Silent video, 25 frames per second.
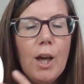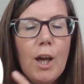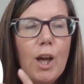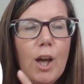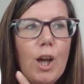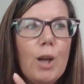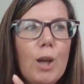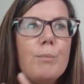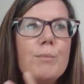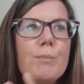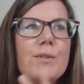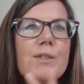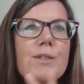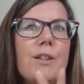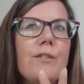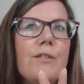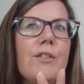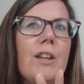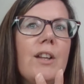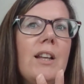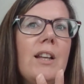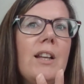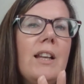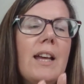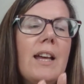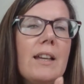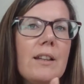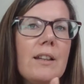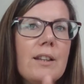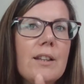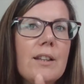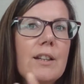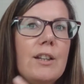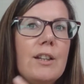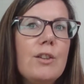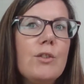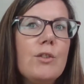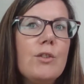So if you're
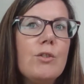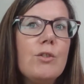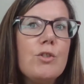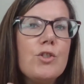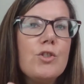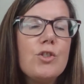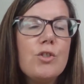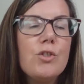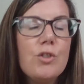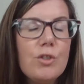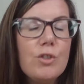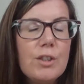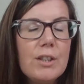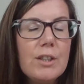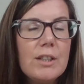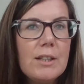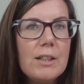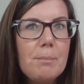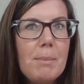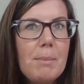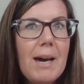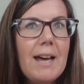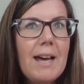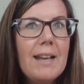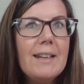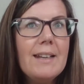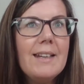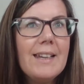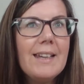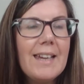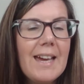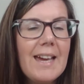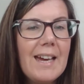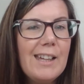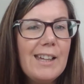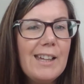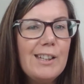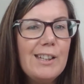lengthening or shortening a pattern
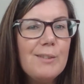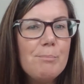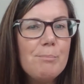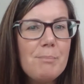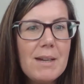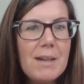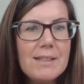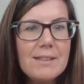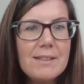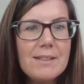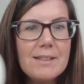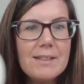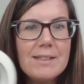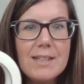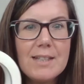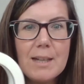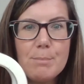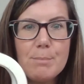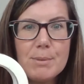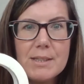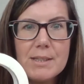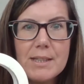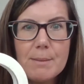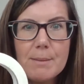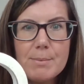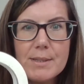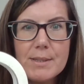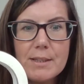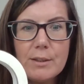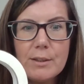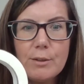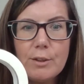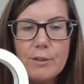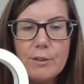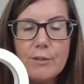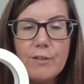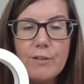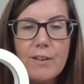again, masking tape is
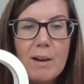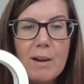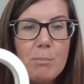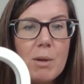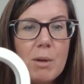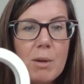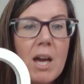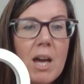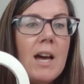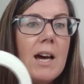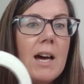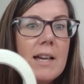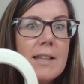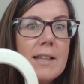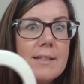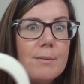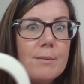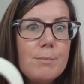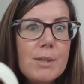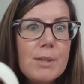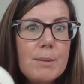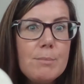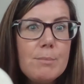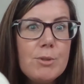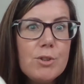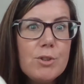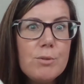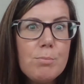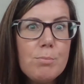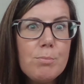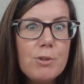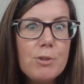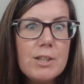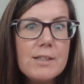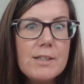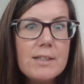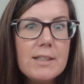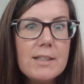absolutely fab. I sometimes use
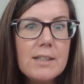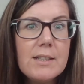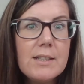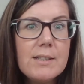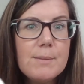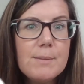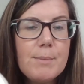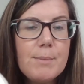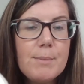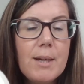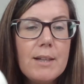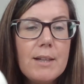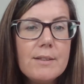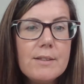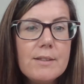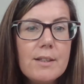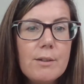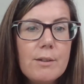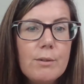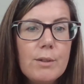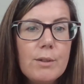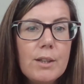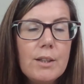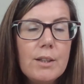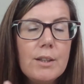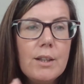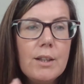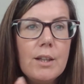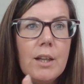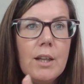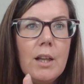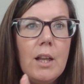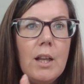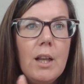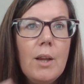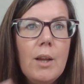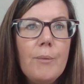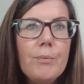Pritt Stick as well, so
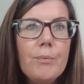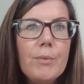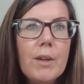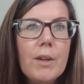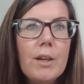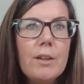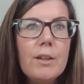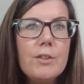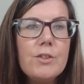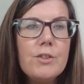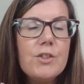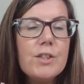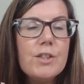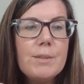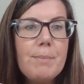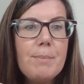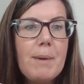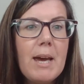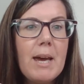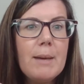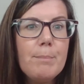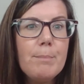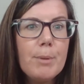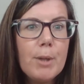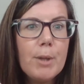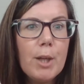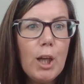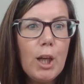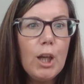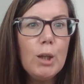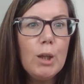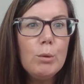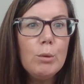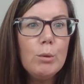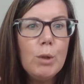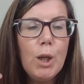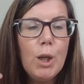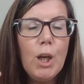just a paper
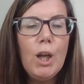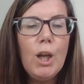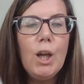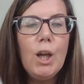glue,